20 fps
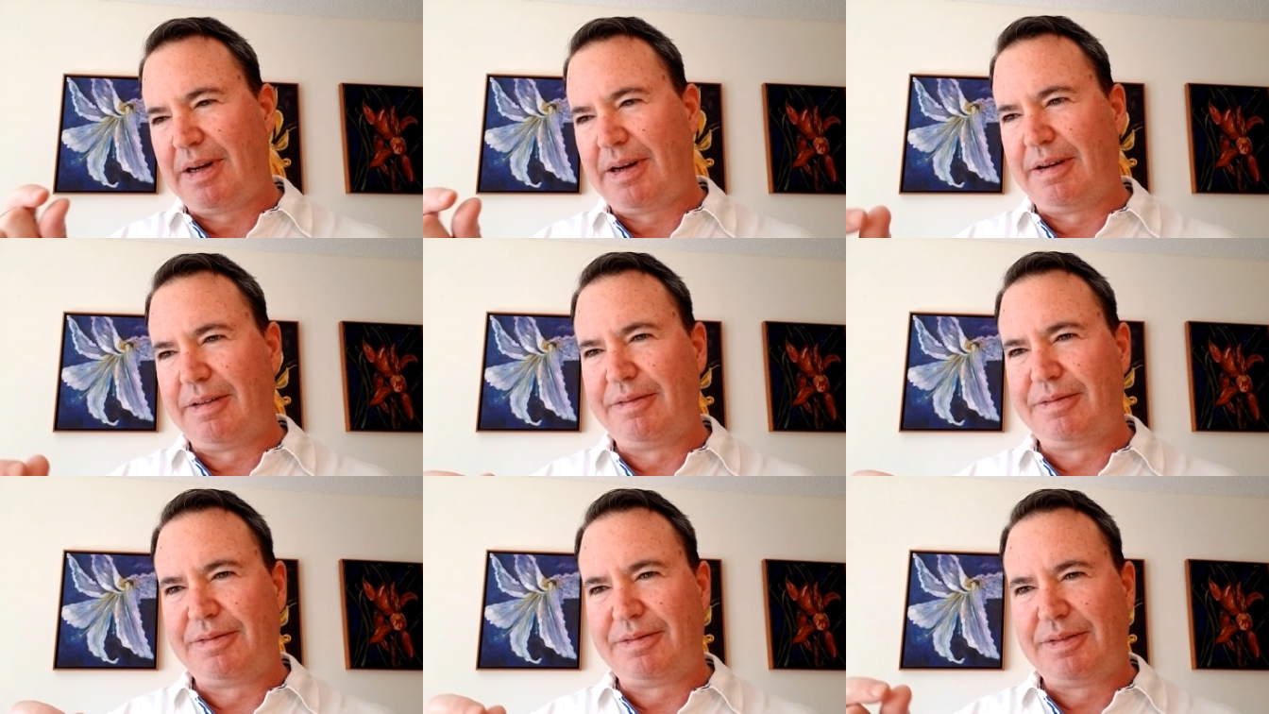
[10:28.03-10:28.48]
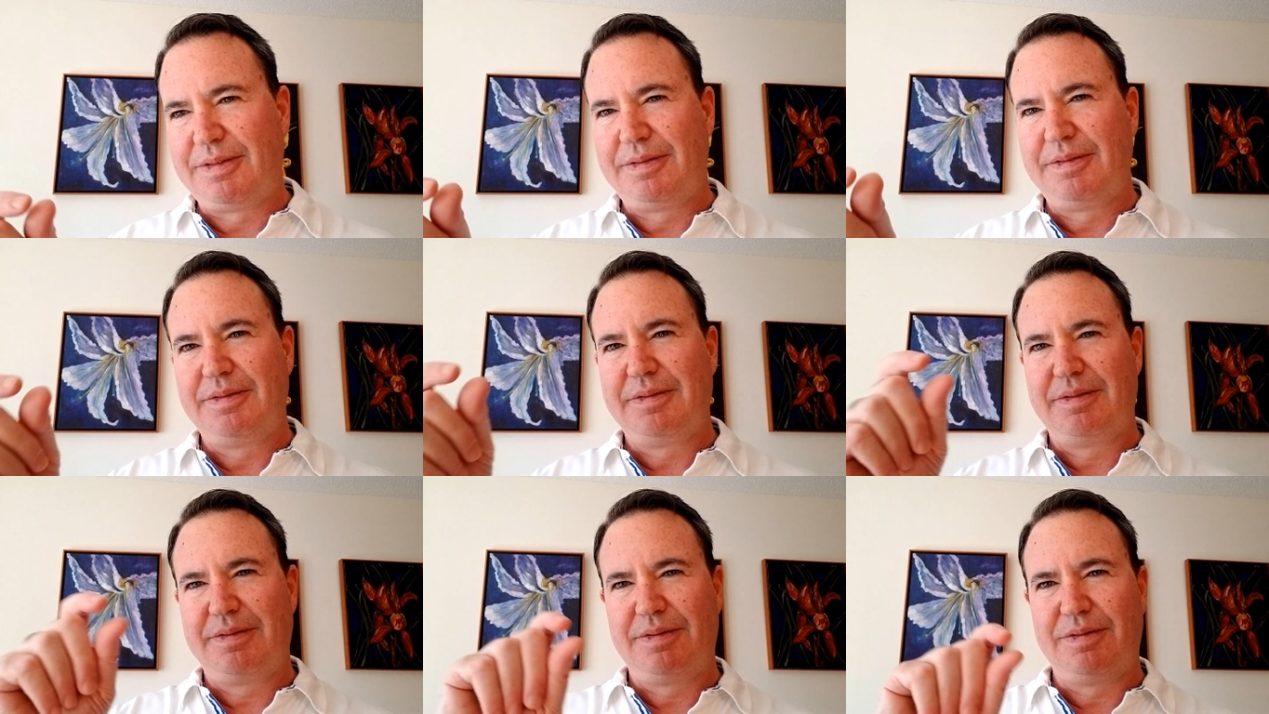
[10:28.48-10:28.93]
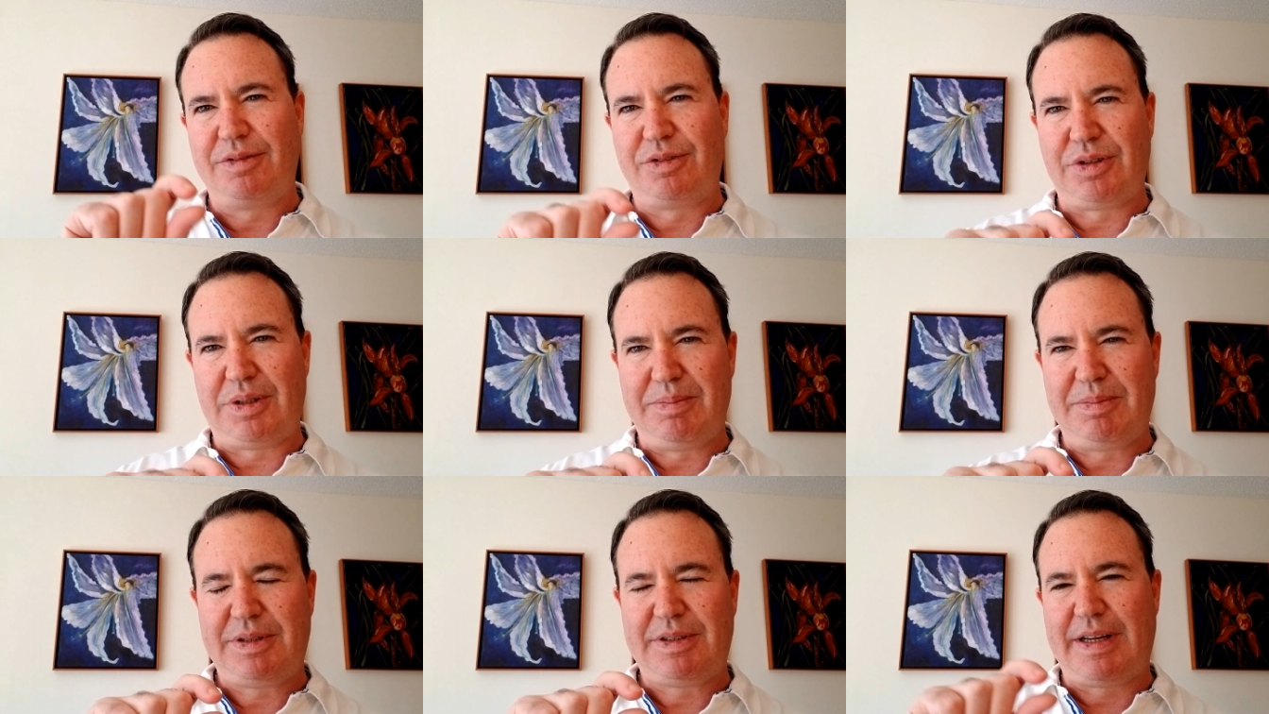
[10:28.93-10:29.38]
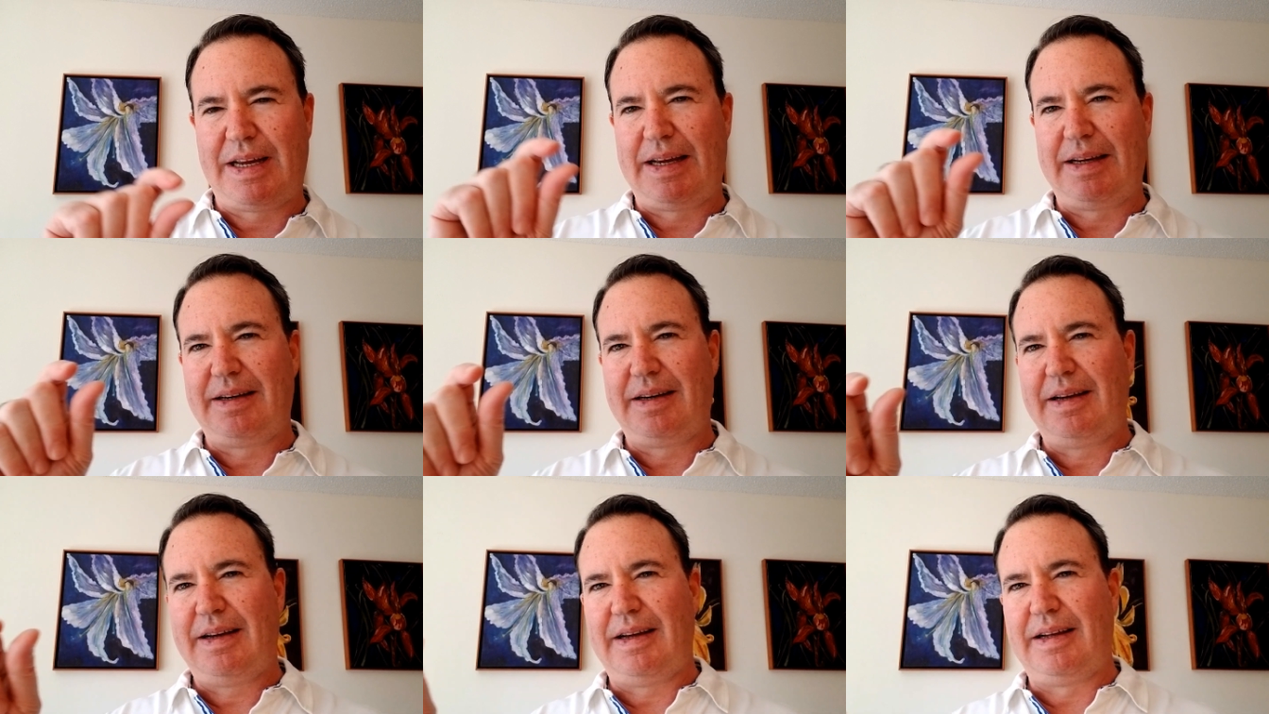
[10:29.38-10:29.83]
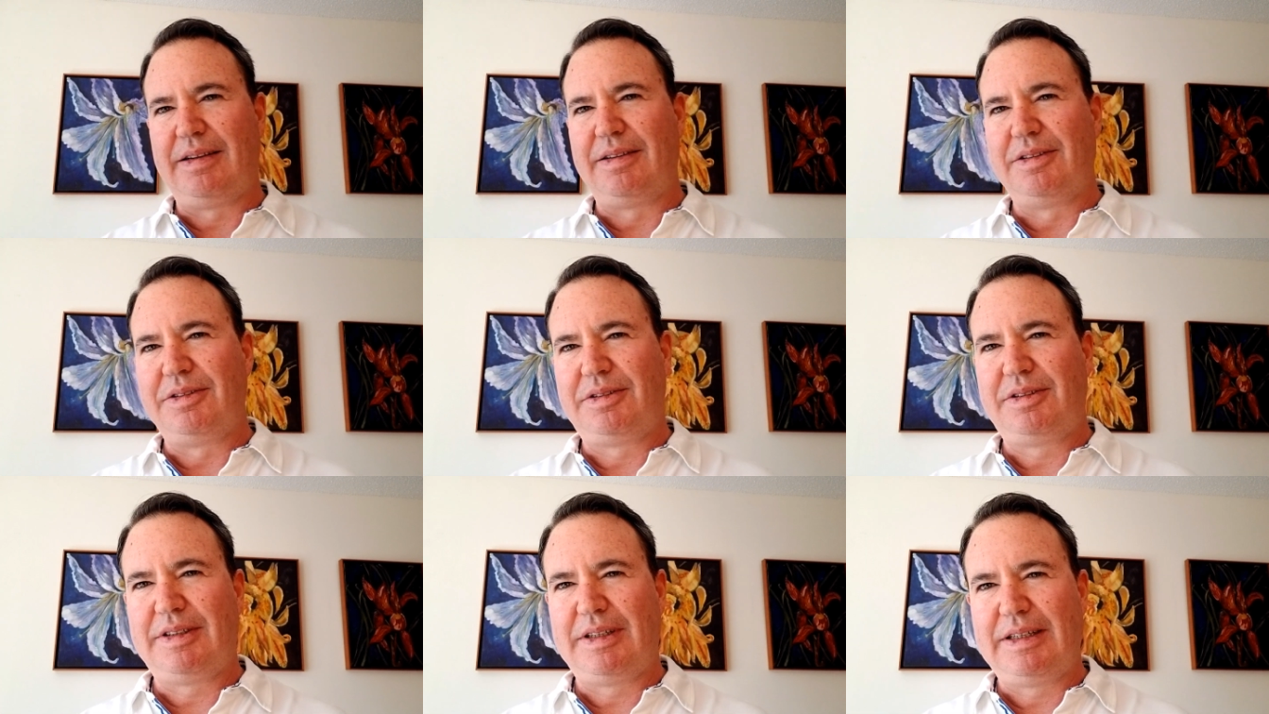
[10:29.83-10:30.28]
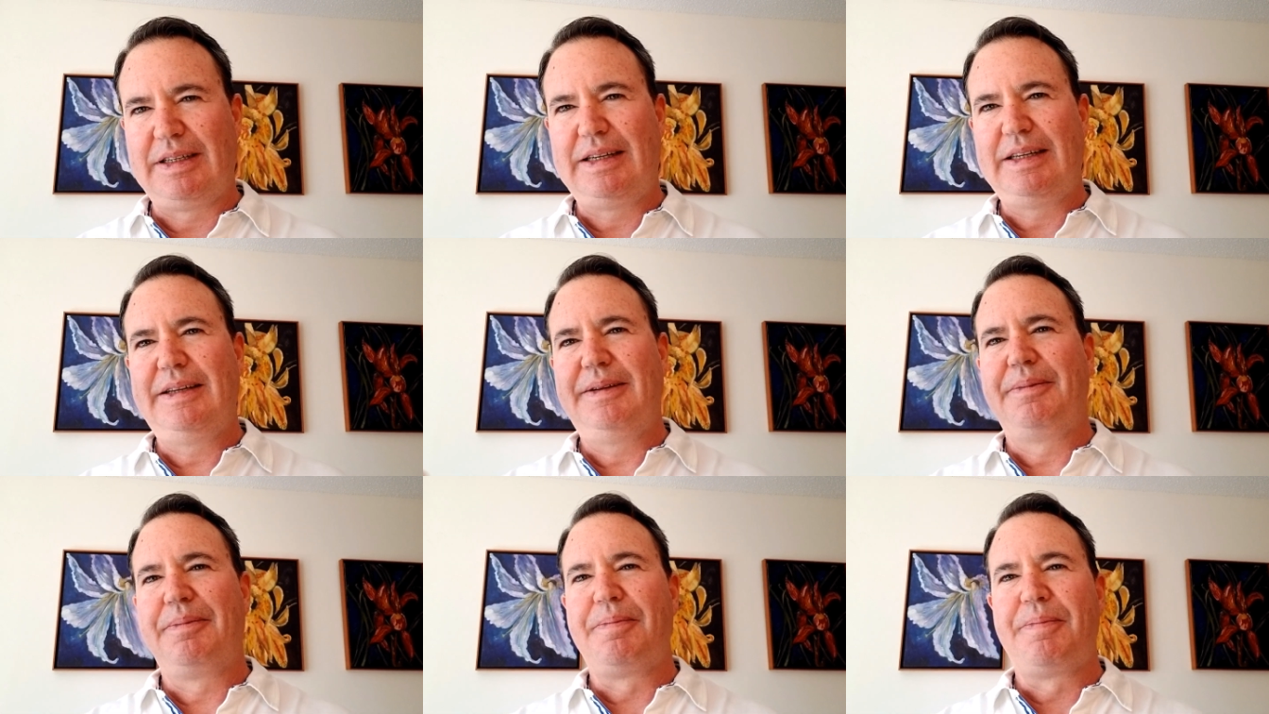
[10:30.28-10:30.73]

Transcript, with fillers: of dream state and lucidity.